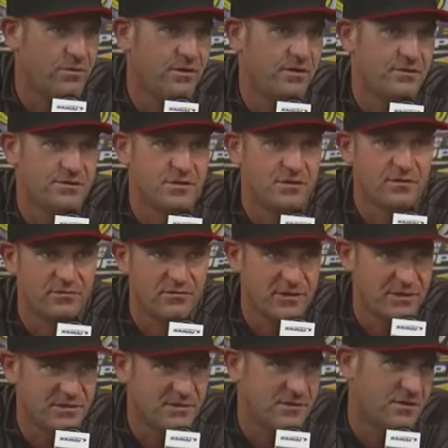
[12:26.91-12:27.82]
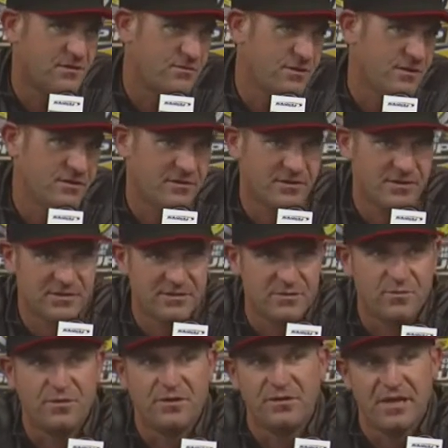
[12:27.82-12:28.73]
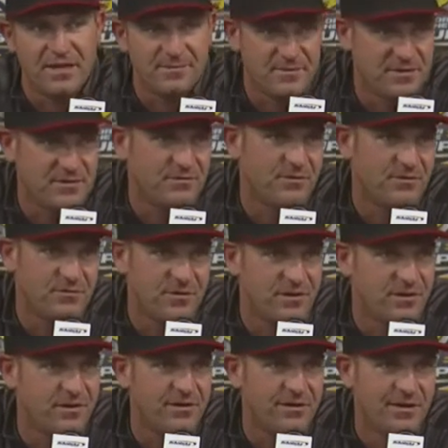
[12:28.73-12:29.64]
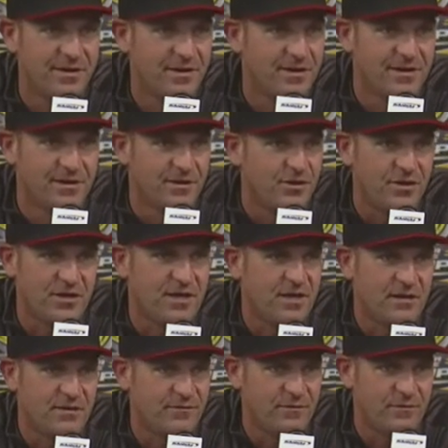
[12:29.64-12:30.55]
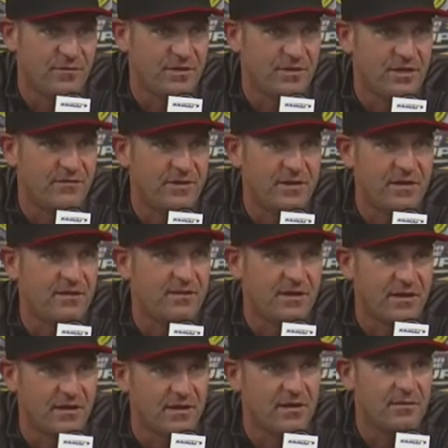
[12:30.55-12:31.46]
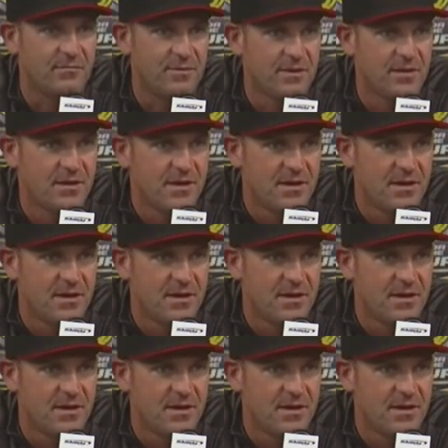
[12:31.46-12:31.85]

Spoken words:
whether it's on a restart, whether it's 20 laps into a run, you can't afford to give anything up.